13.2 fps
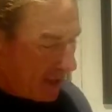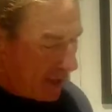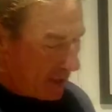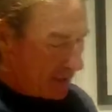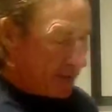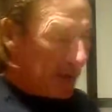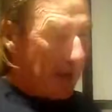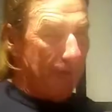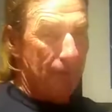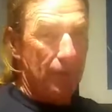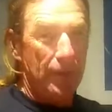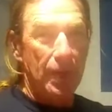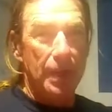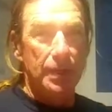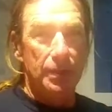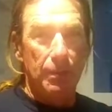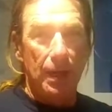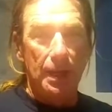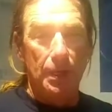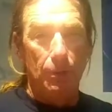It's a very
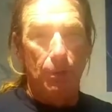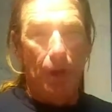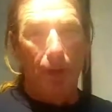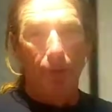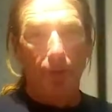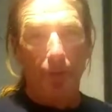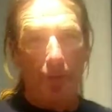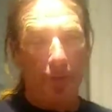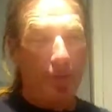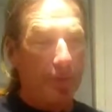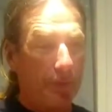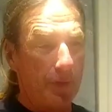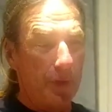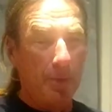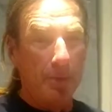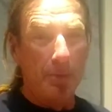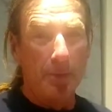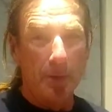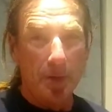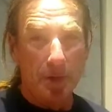underrated rum
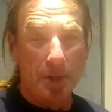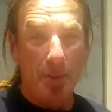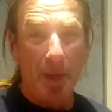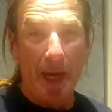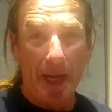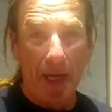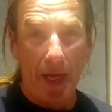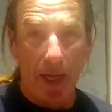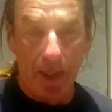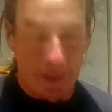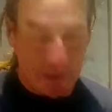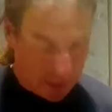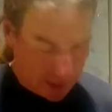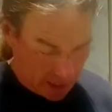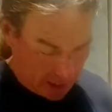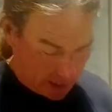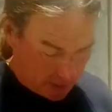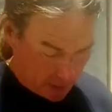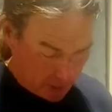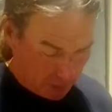from Jamaica, okay,
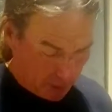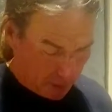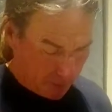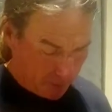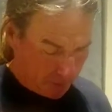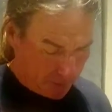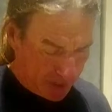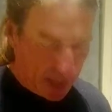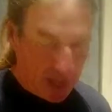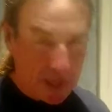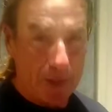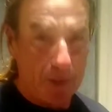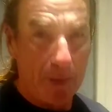so a proper dark